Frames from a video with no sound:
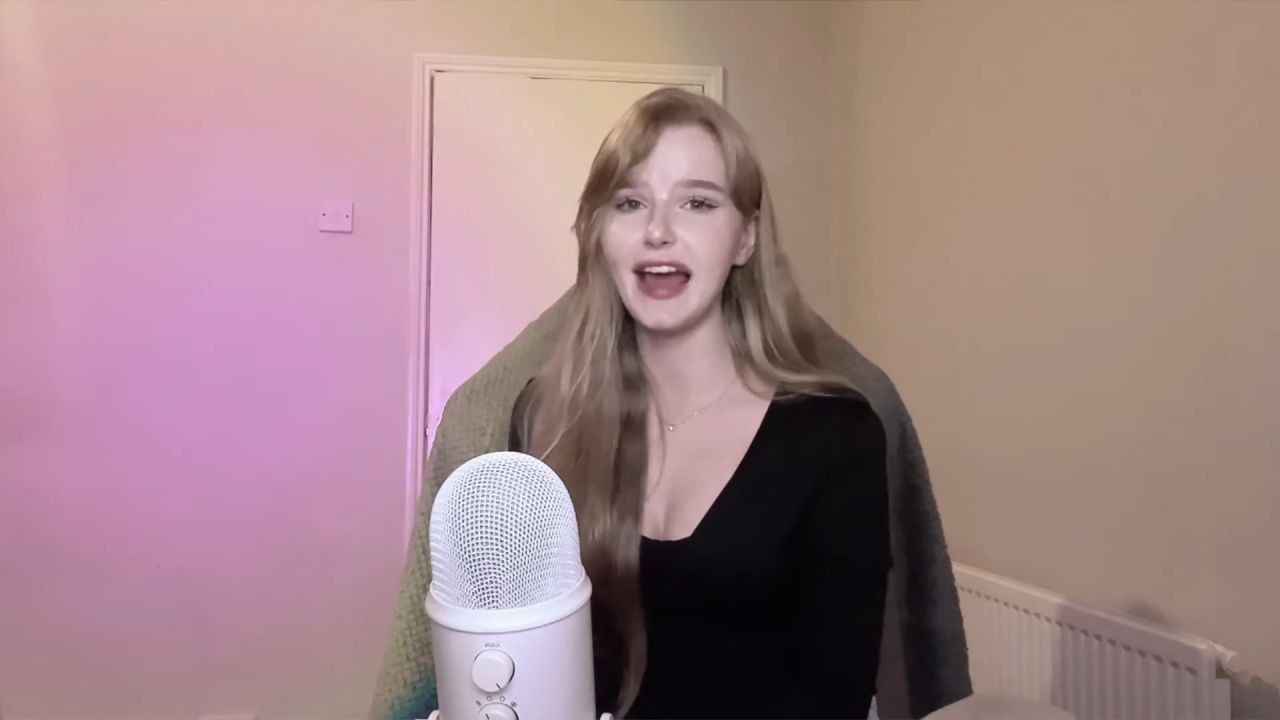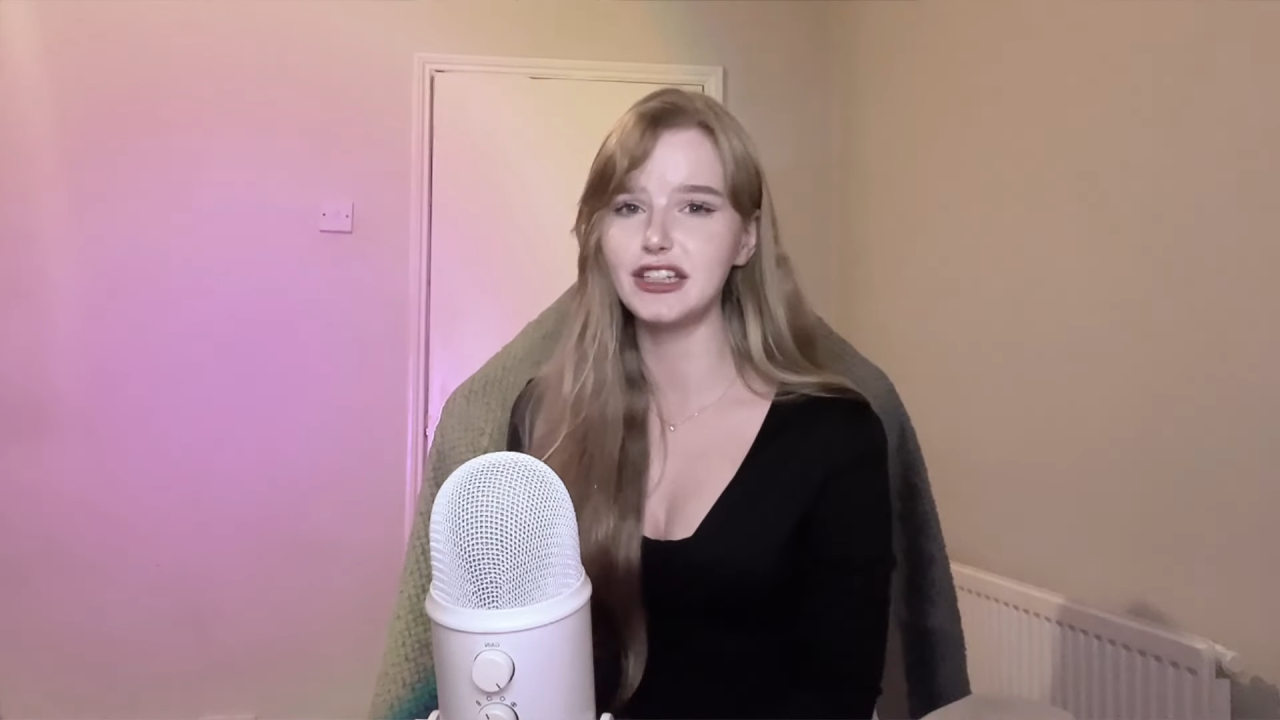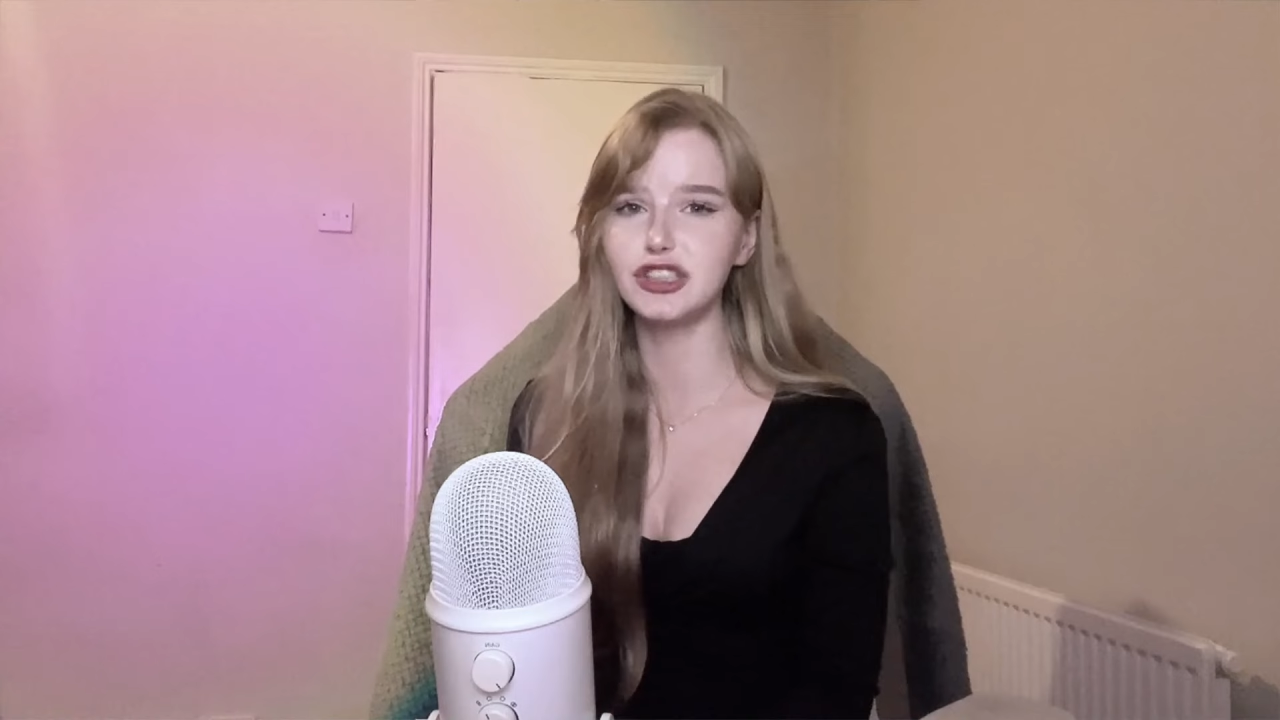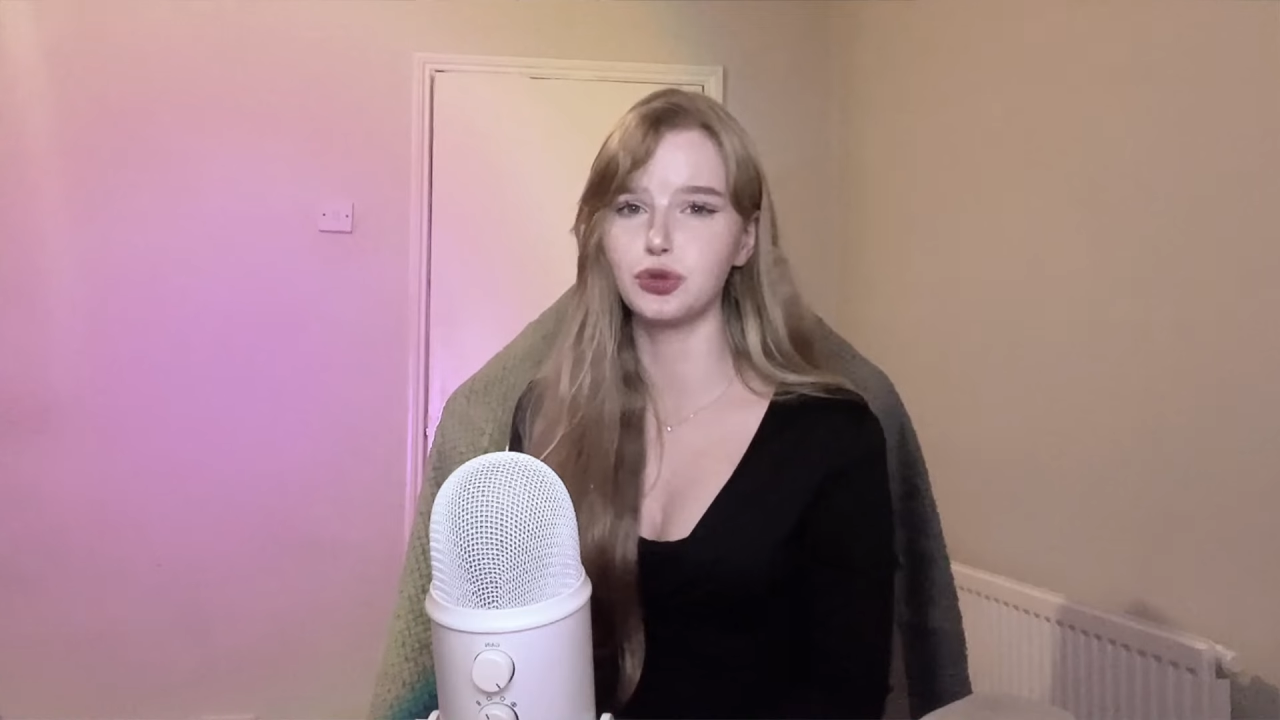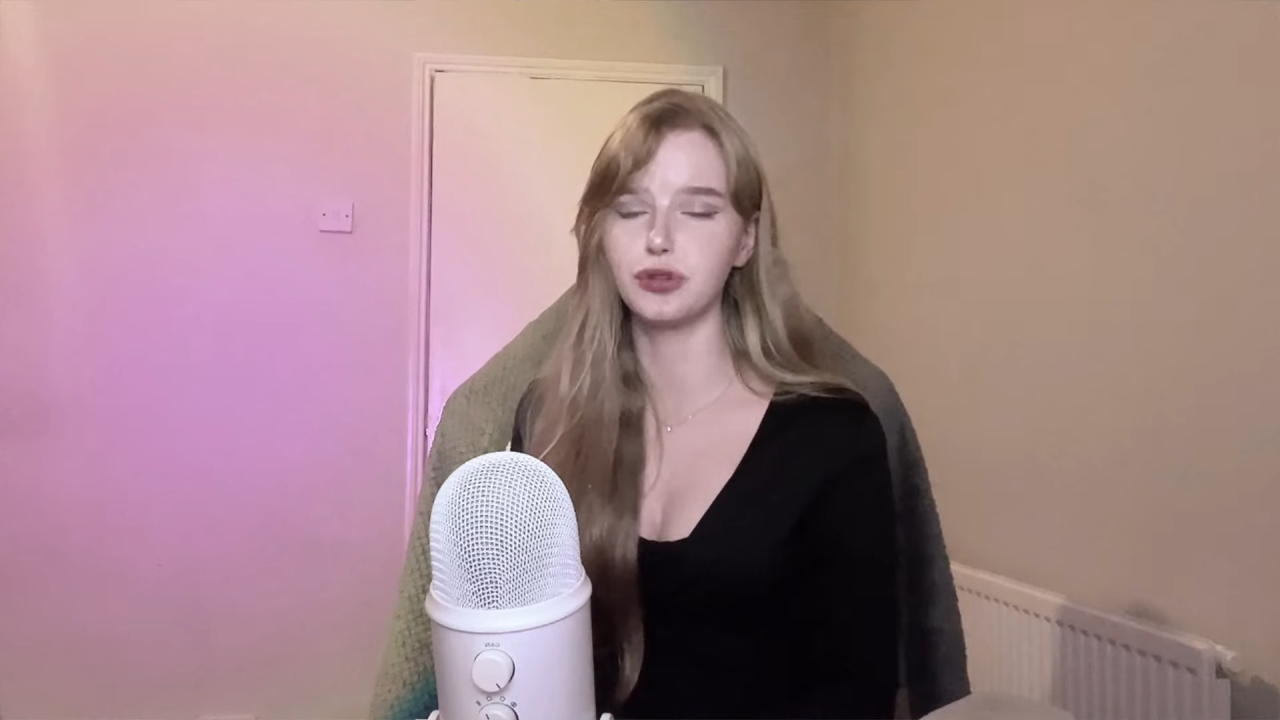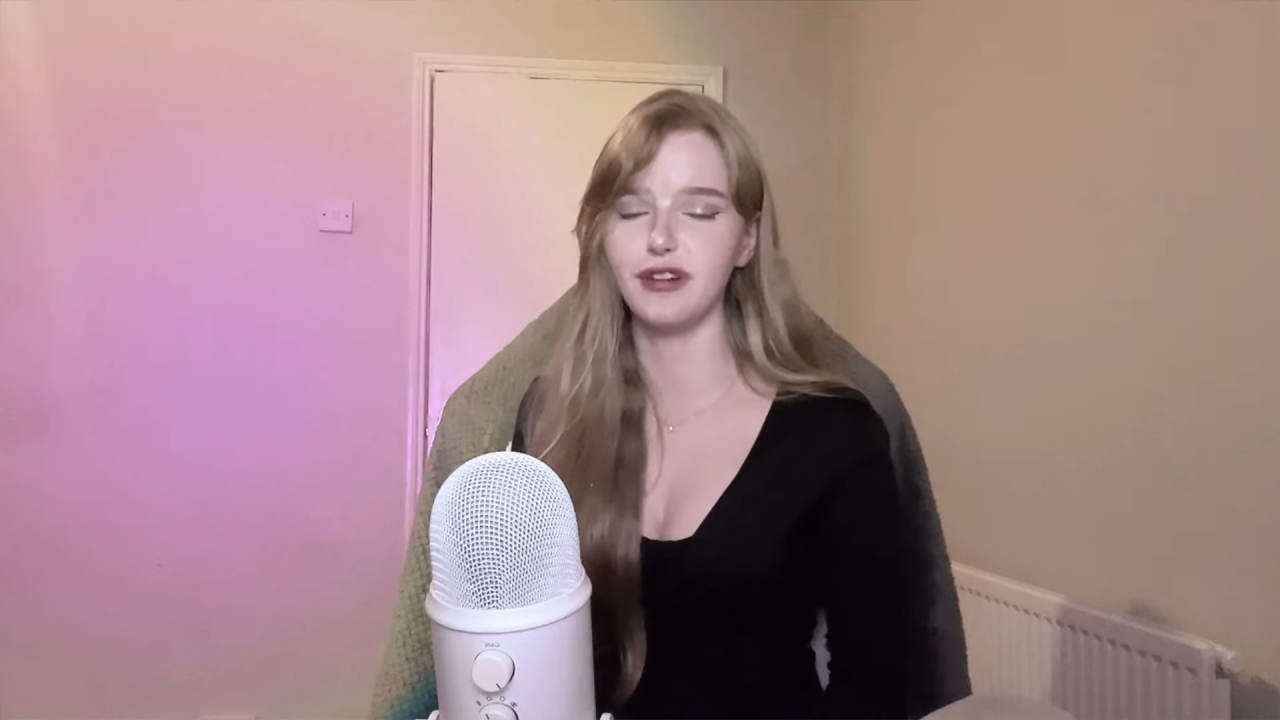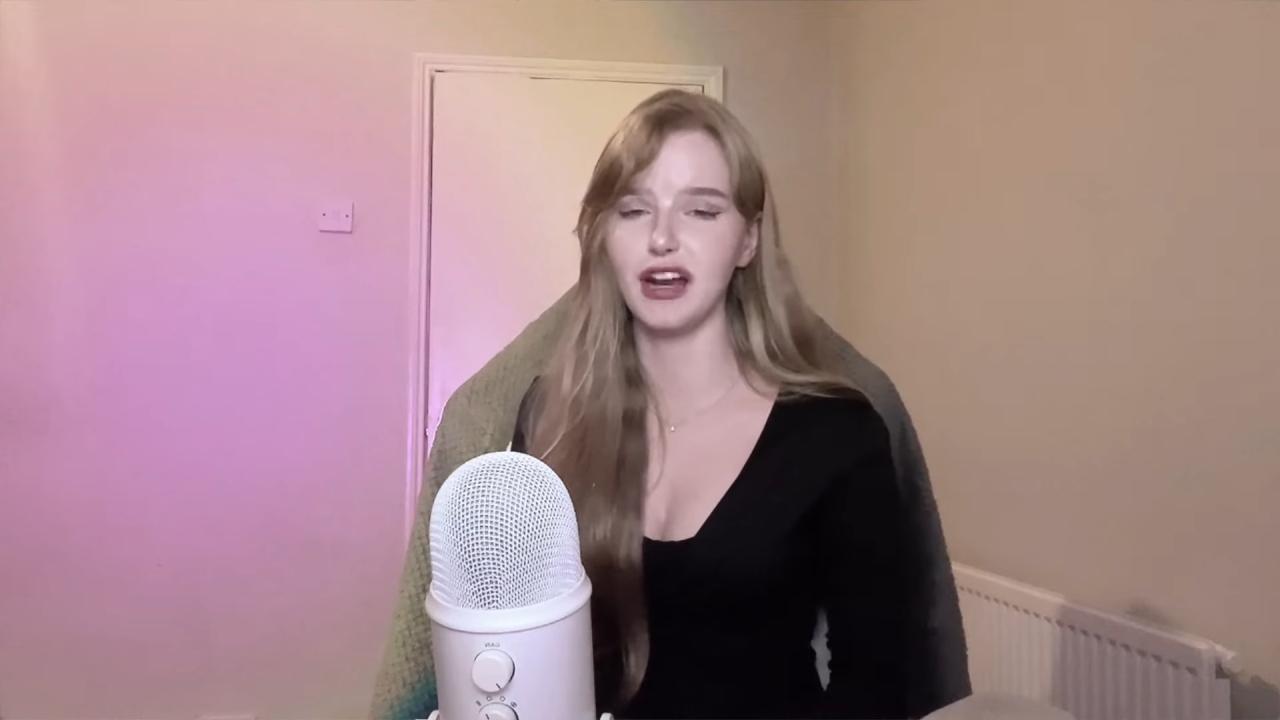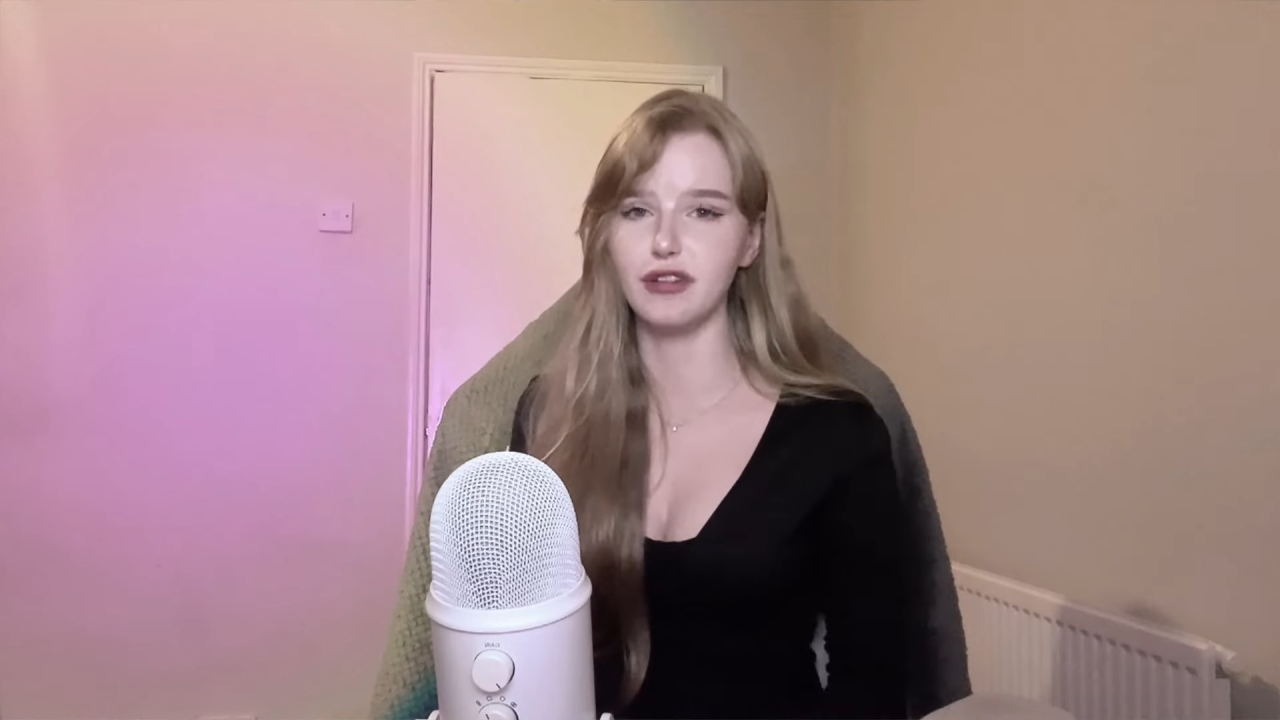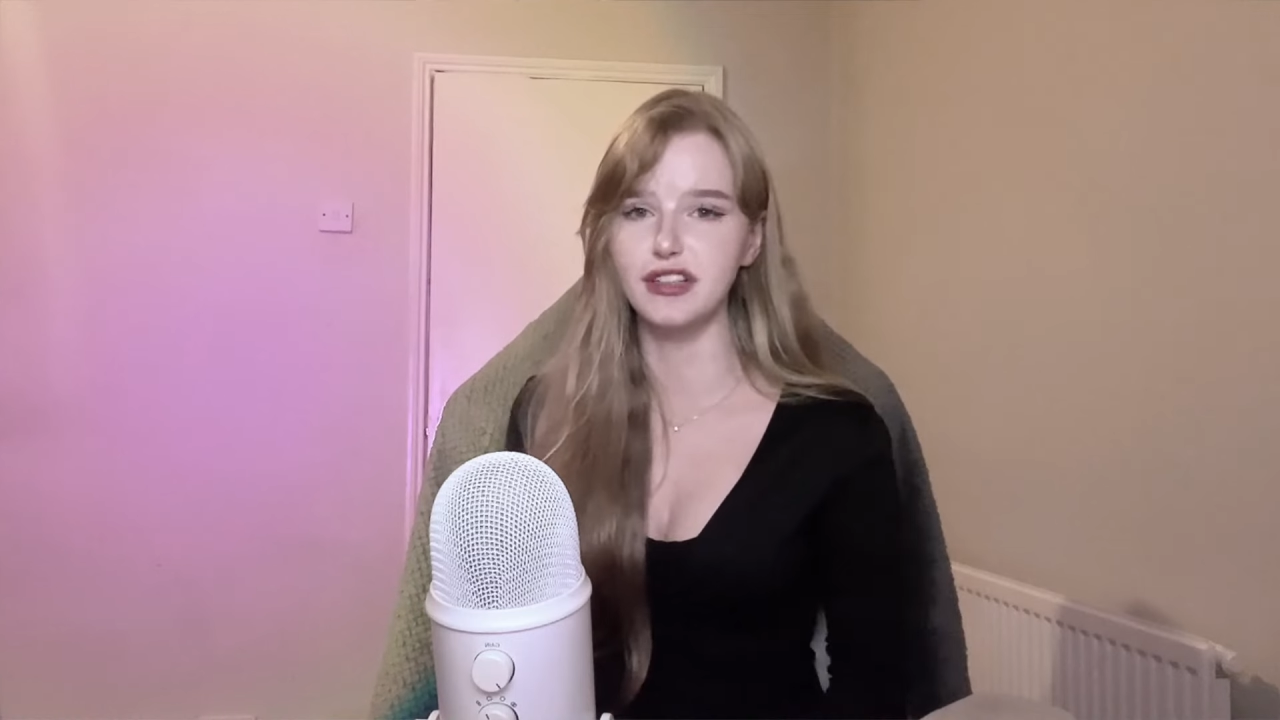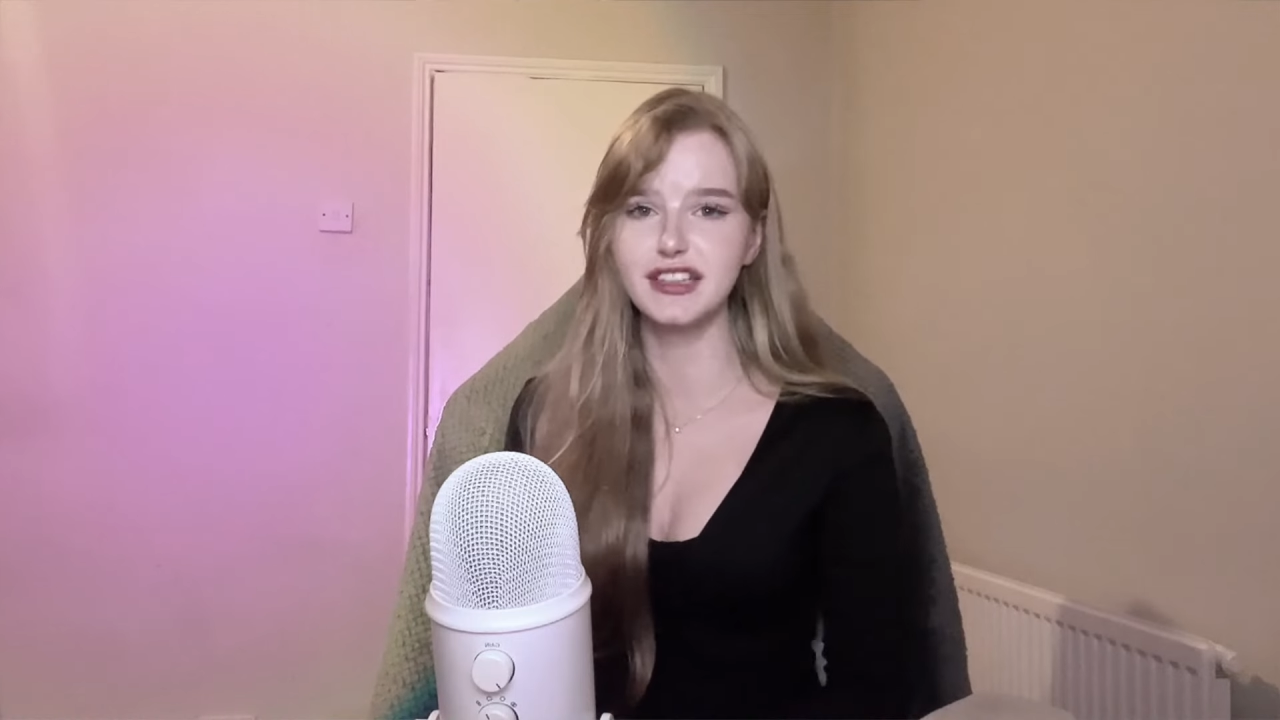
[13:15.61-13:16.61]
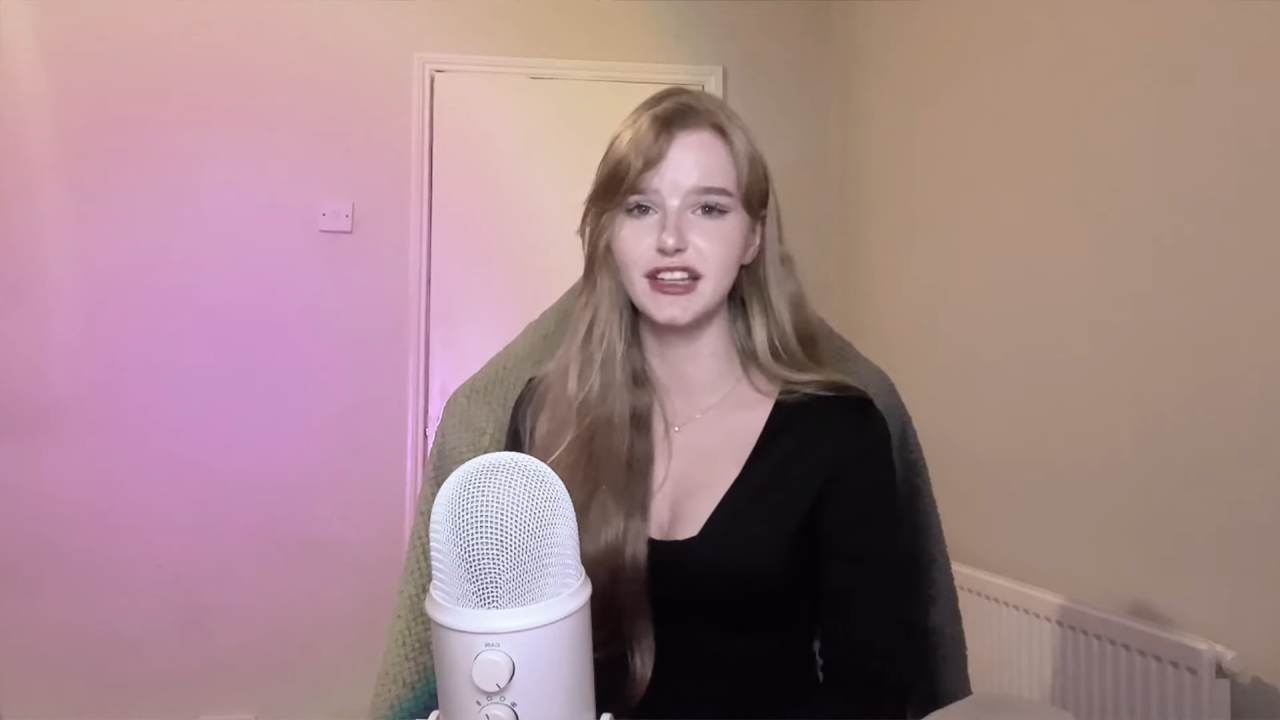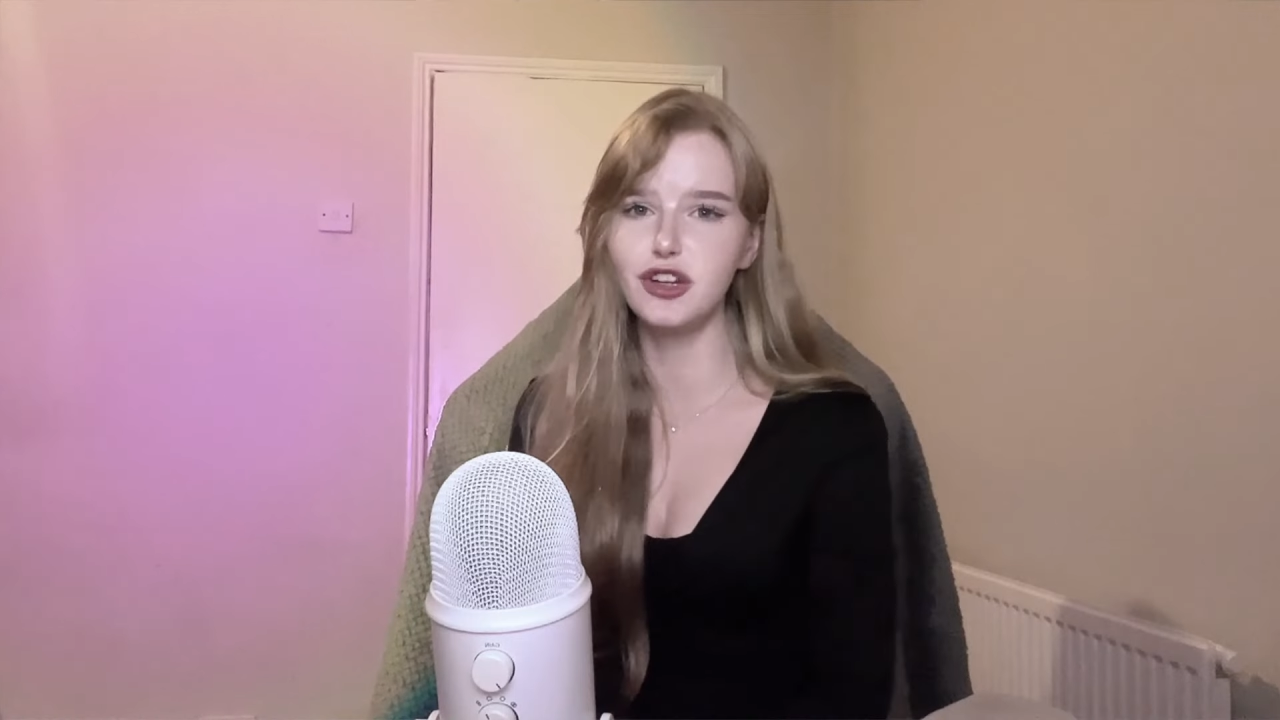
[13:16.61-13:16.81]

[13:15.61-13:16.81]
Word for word: any story relevance.